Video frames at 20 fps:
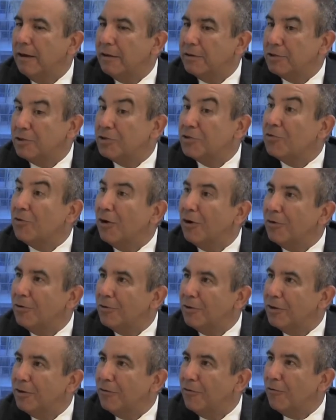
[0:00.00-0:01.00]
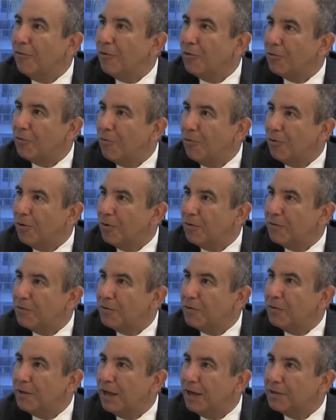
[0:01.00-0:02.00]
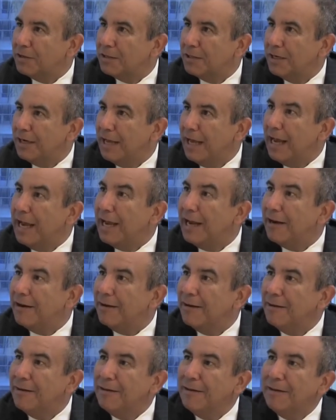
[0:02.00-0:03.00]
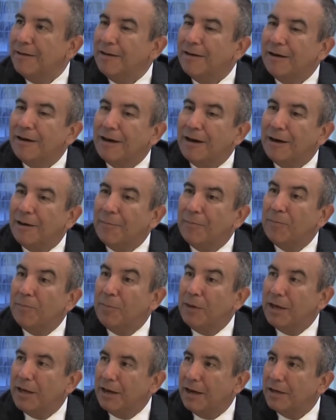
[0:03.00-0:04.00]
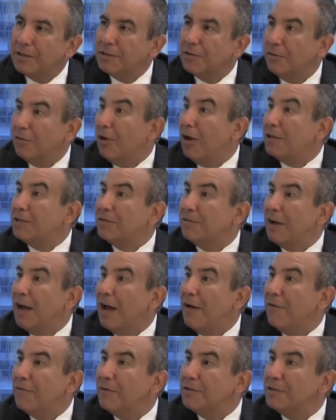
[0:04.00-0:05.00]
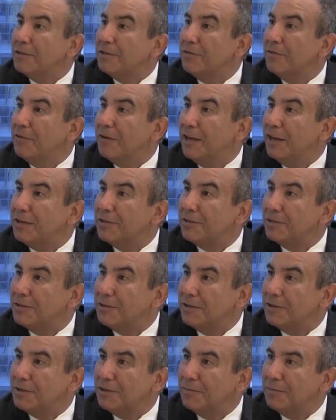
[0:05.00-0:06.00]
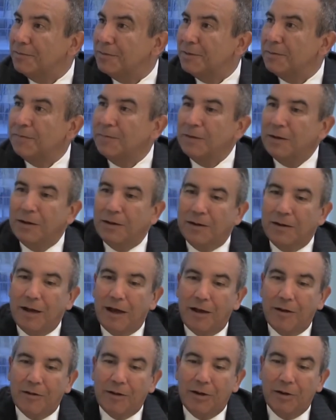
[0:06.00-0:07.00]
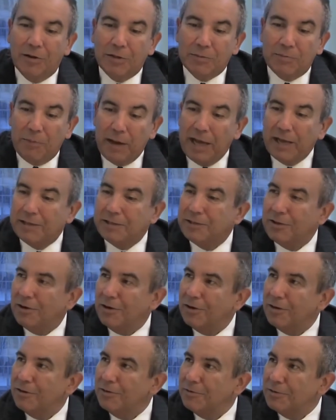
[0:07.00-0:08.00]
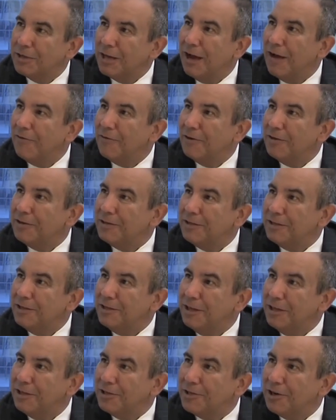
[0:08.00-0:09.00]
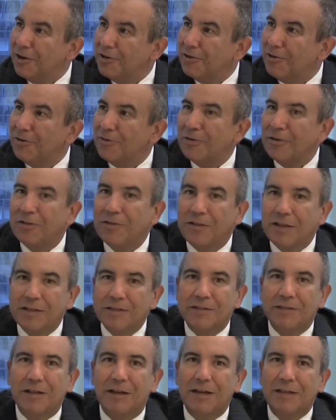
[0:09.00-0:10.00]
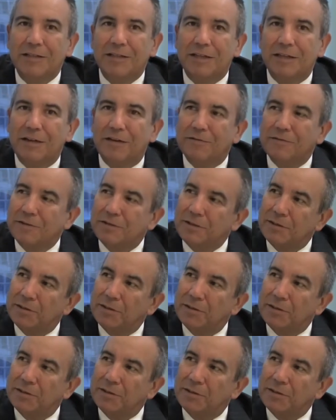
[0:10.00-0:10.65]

struggled in the fourth quarter of 2008 because of the loss of confidence in the financial system. Now, you know, as banks started to lose confidence in each other, the thin slicing of